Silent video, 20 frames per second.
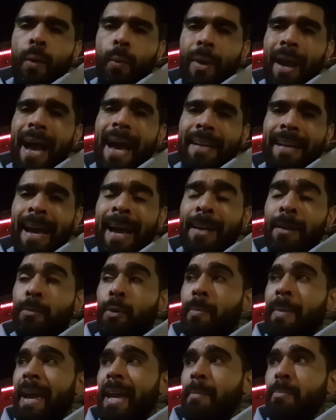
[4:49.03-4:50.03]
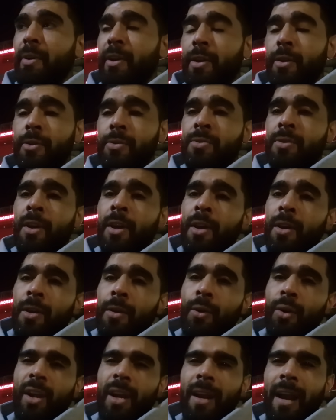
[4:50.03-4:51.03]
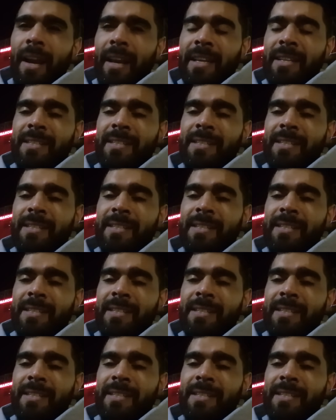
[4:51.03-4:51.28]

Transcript: we had Hannibal Mabry, who's looking like